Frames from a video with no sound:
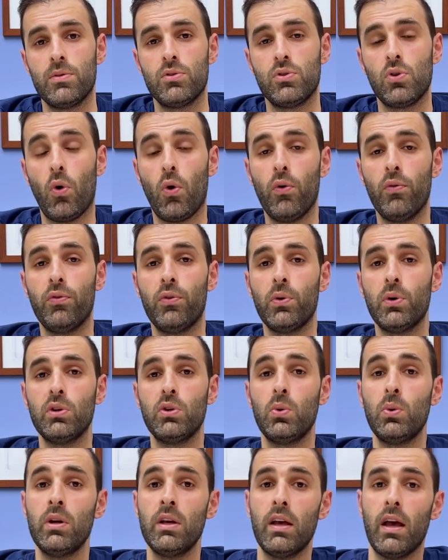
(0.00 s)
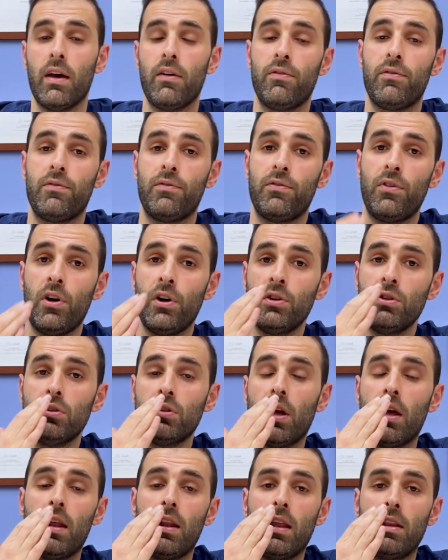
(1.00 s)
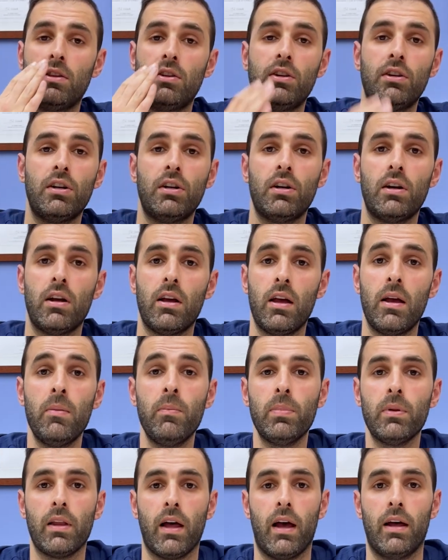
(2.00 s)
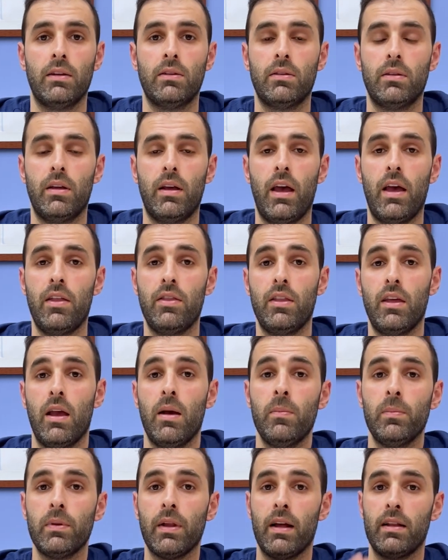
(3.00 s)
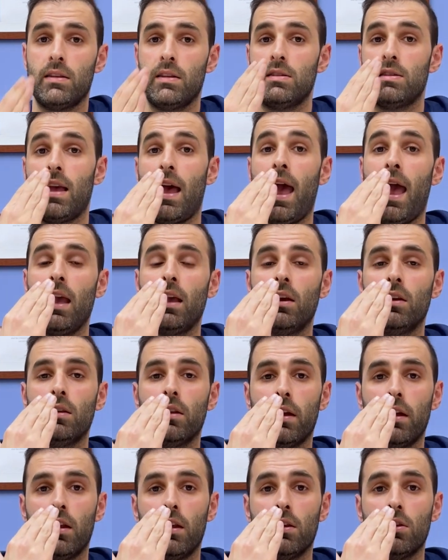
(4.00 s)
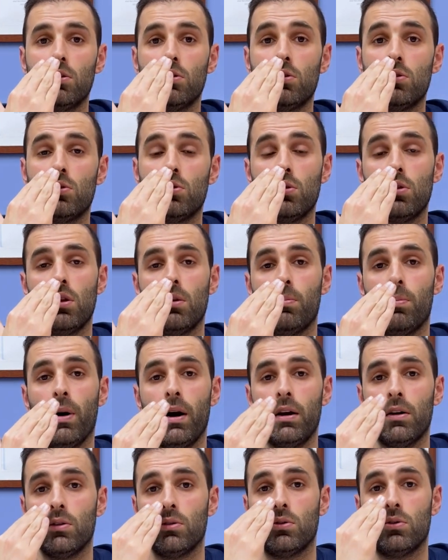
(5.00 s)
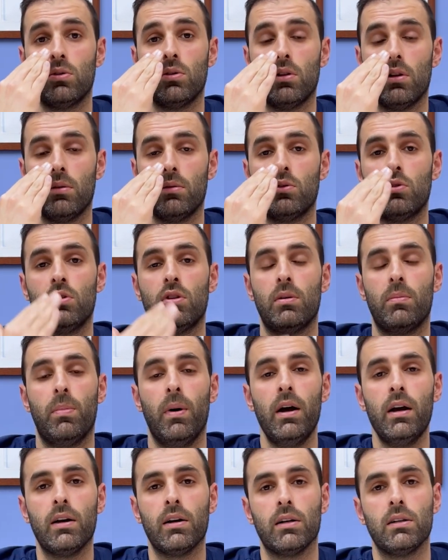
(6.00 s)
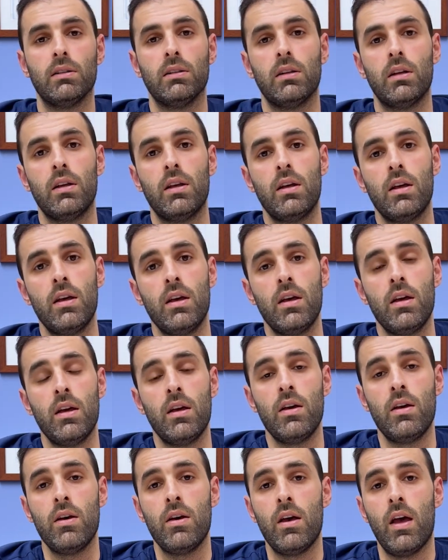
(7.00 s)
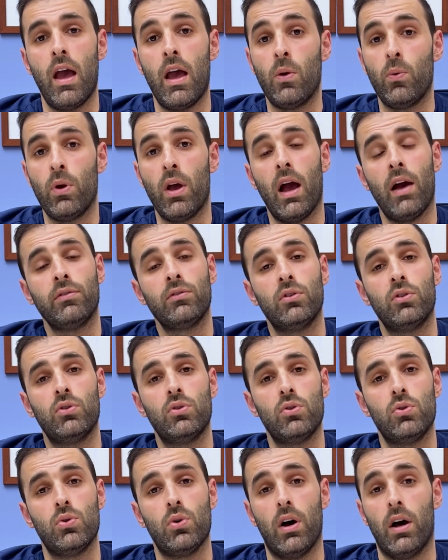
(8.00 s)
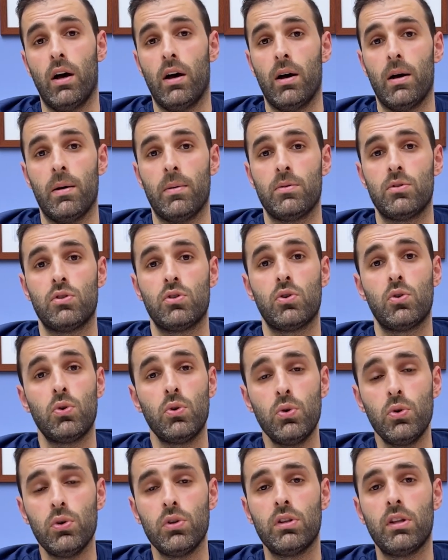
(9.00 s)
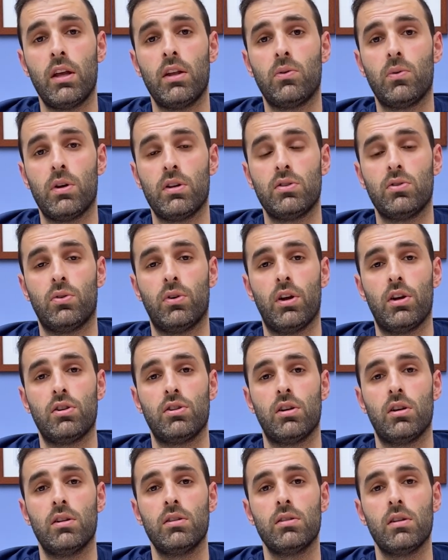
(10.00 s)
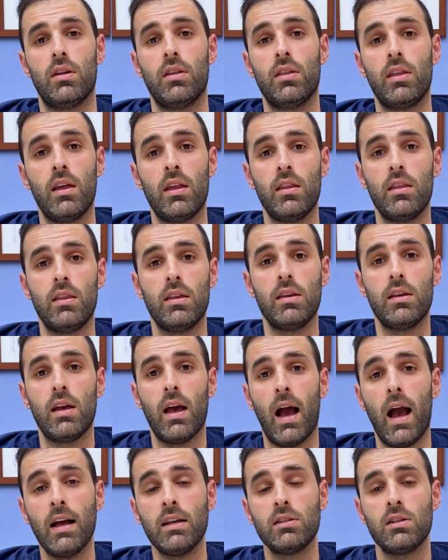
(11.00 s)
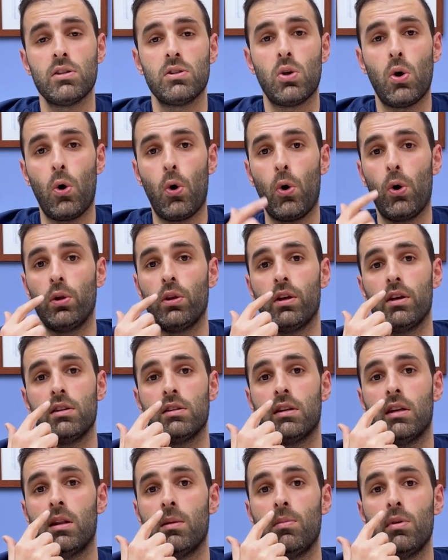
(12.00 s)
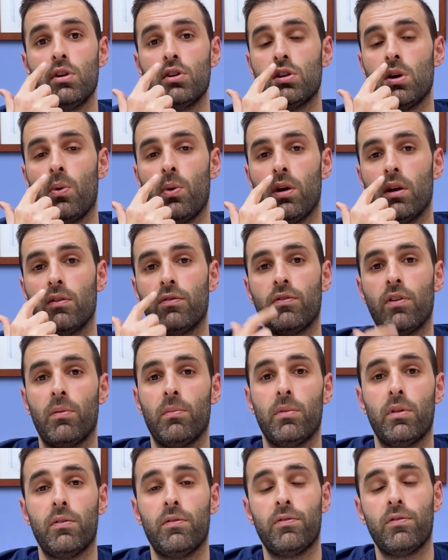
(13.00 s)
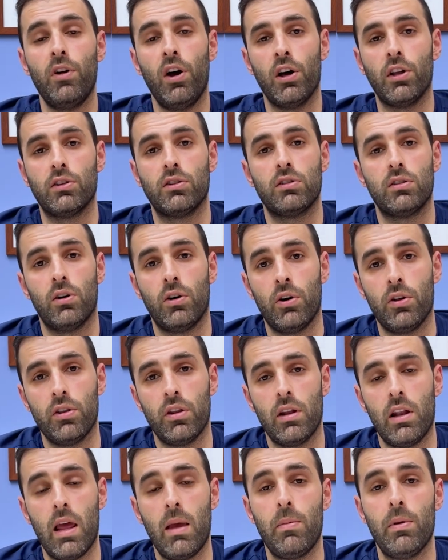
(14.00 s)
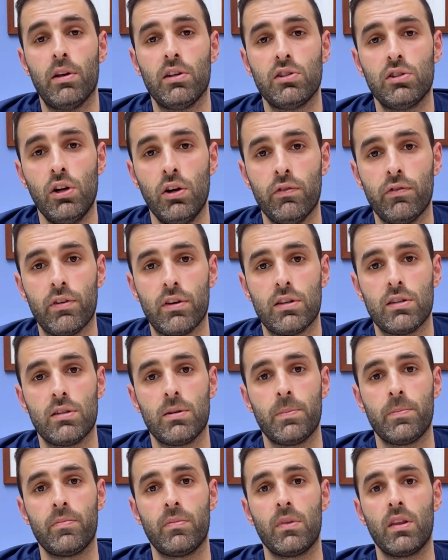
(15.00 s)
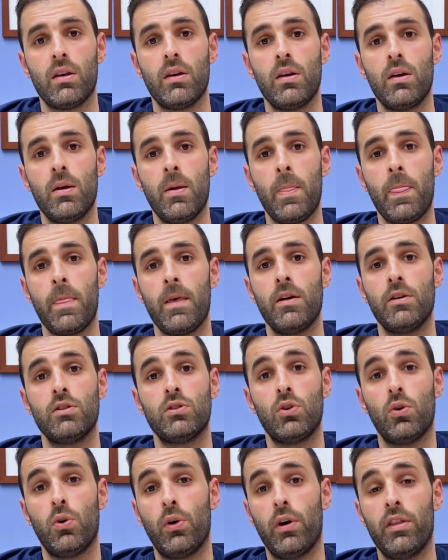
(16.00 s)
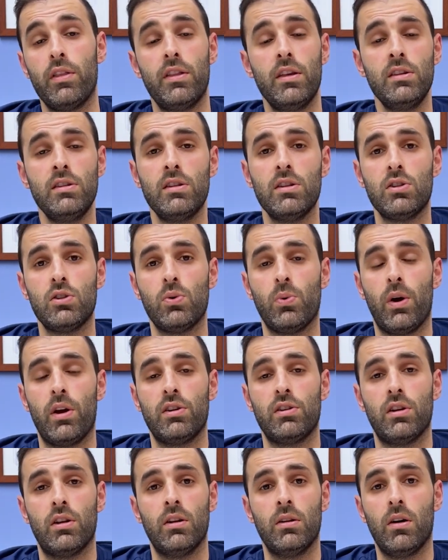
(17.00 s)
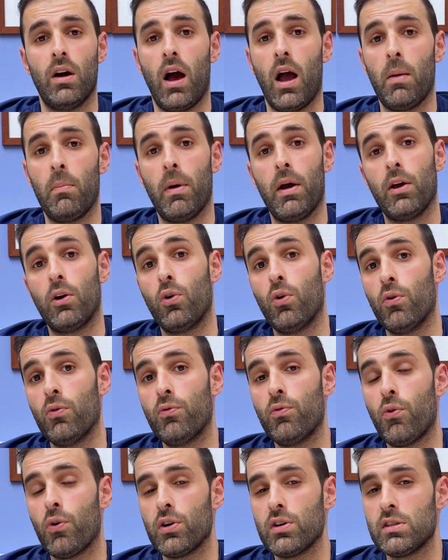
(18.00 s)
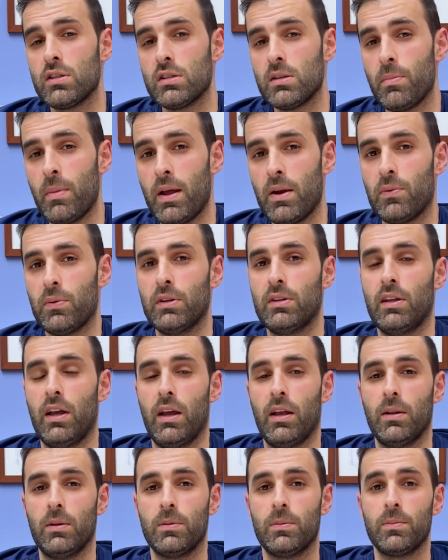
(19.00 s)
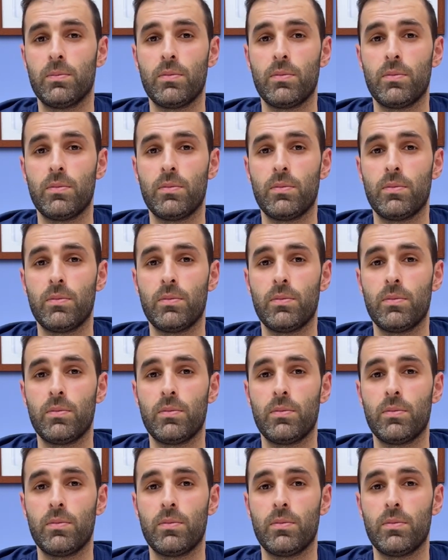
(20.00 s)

So if we're doing a front and anterior implant and the implant is angulated to the buccal, and we have to do screw retained restorations, then the access hole is going to be showing from the front on the labial surface. So in this situation, I might go for cement retained.